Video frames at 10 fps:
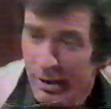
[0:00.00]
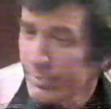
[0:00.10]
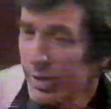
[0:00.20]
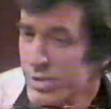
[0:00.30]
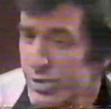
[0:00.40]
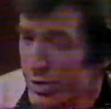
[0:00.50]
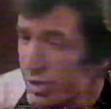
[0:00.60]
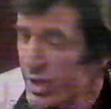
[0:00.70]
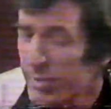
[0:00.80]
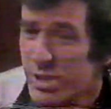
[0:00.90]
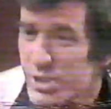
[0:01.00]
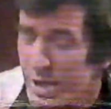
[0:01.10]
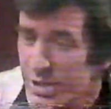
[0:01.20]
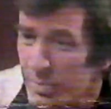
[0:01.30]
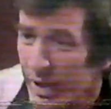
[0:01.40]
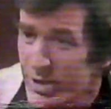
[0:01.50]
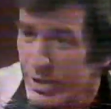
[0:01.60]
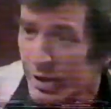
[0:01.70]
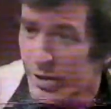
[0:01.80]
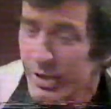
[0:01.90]
And I'm not sure just how much sense it makes
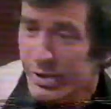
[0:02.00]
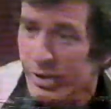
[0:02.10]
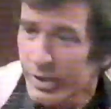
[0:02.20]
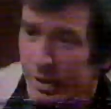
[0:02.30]
to her either.